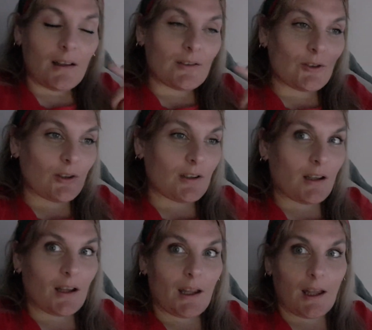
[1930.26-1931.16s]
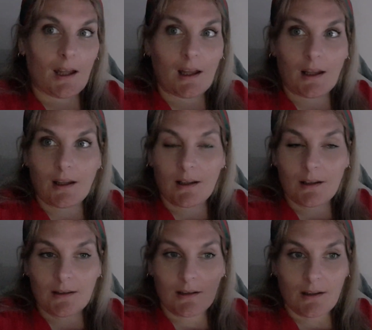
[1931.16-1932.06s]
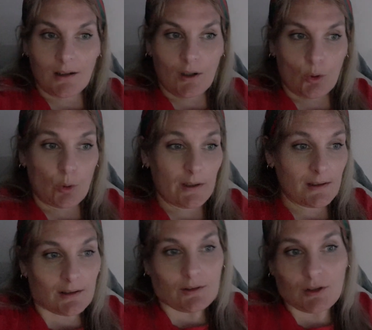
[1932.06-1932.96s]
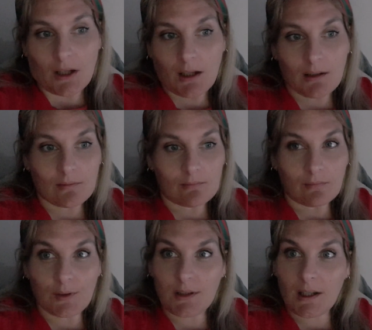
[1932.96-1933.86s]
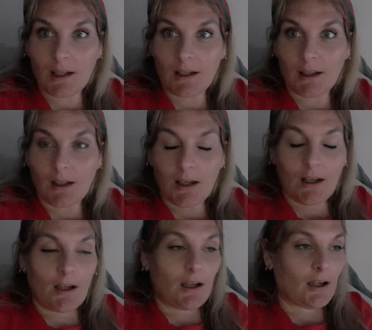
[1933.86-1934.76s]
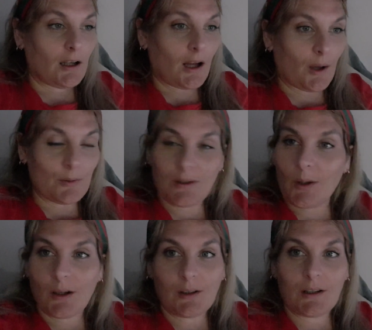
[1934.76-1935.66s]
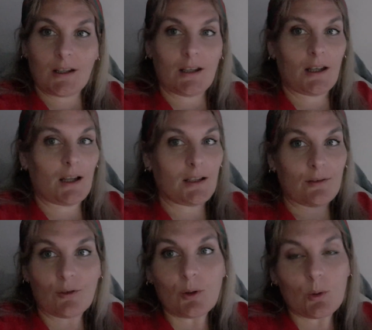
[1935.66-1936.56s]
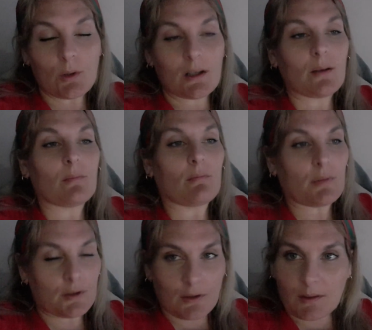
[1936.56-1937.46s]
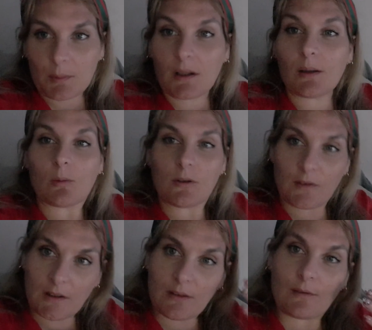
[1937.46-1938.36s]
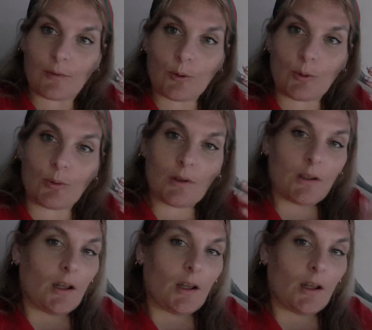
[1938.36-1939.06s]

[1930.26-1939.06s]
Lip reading: John and I had wheaten chicken for tea. I was so hungry I didn't record it, but trust me, we've eaten food.